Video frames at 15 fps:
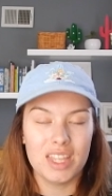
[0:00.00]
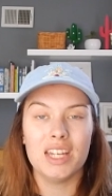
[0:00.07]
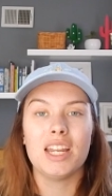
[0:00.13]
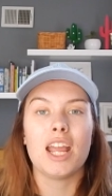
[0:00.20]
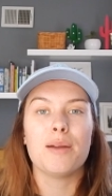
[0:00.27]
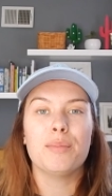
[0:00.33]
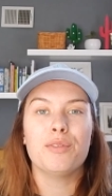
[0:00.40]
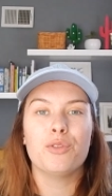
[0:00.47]

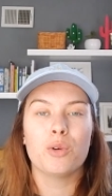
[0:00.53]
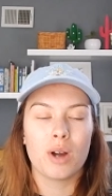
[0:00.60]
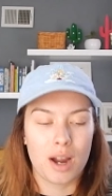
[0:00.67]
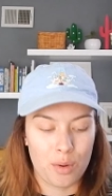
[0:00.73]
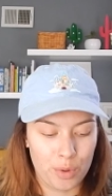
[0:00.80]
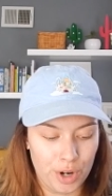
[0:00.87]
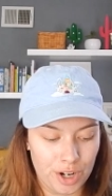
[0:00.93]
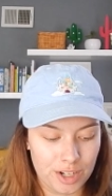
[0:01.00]
the name of
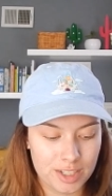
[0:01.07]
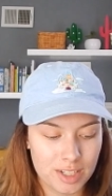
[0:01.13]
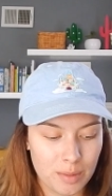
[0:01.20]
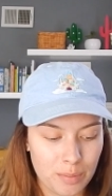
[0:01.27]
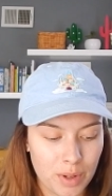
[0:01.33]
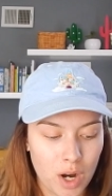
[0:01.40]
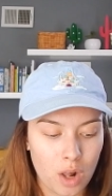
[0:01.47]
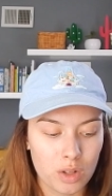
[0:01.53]
where I
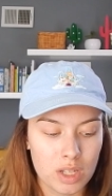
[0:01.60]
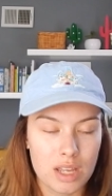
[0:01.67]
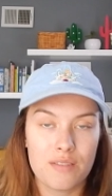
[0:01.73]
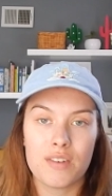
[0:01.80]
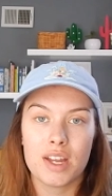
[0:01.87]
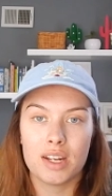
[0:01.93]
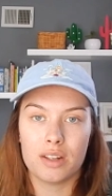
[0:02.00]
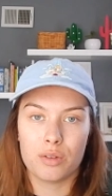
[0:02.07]
worked, but I'll
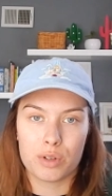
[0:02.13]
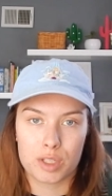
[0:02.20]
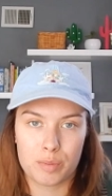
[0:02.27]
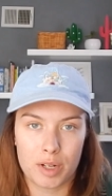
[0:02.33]
leave in